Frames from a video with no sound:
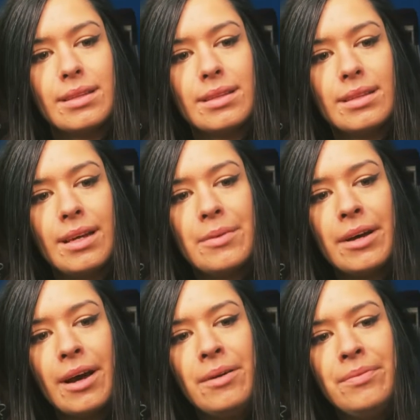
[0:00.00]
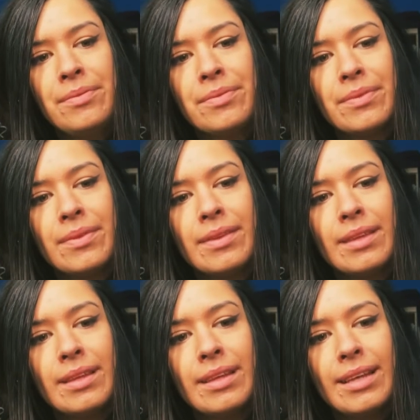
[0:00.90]
There we go.
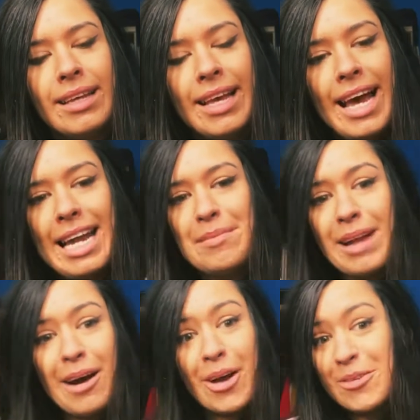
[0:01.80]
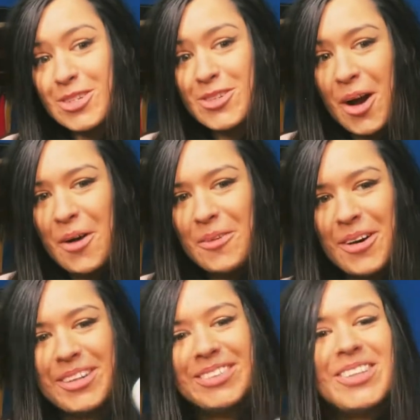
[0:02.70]
And I'm now going to draw
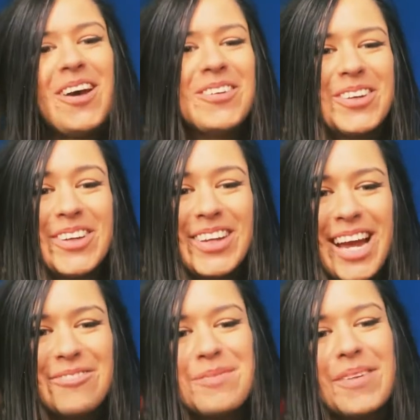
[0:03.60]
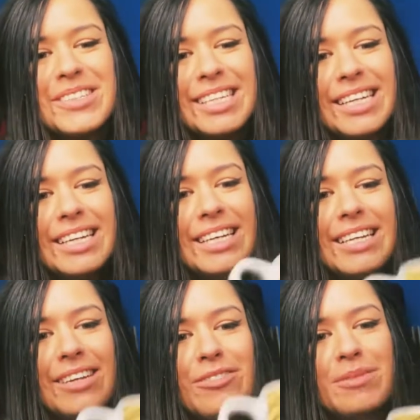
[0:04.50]
one. So good luck everybody.
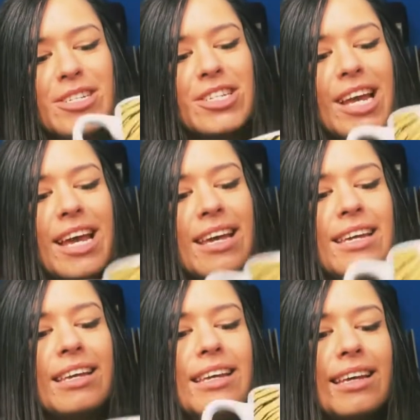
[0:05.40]
Give them a shake.